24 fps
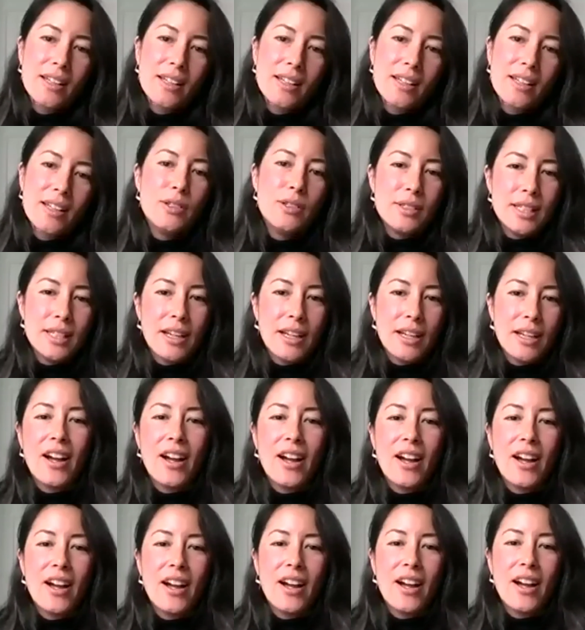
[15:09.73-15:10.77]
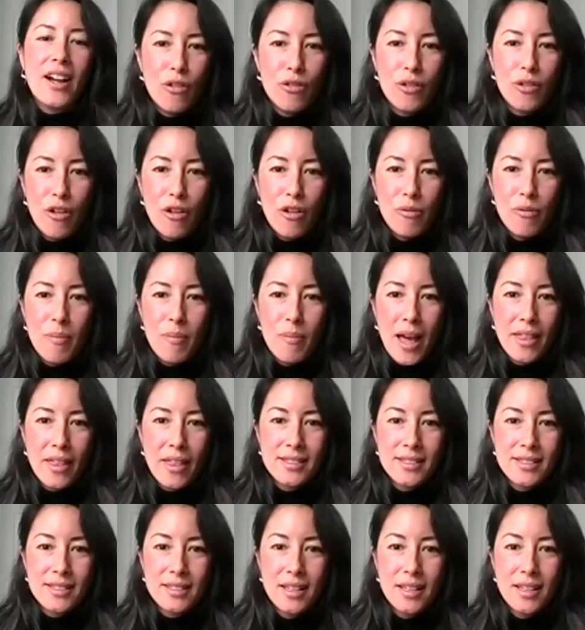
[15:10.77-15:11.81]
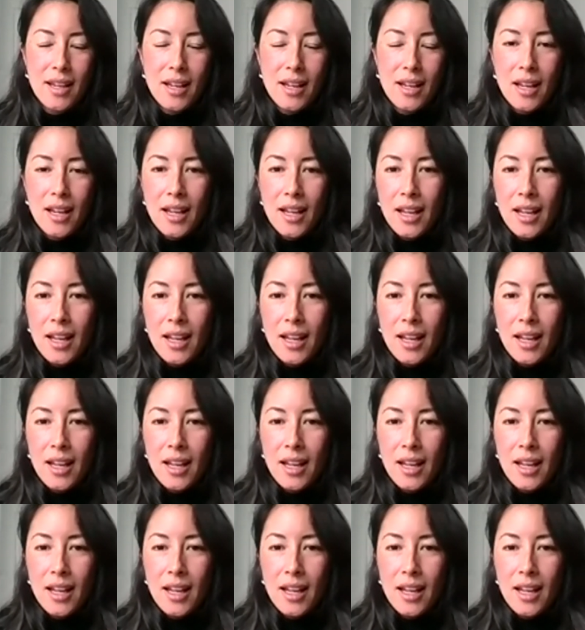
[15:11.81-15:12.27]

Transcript: using a foundation of, of maths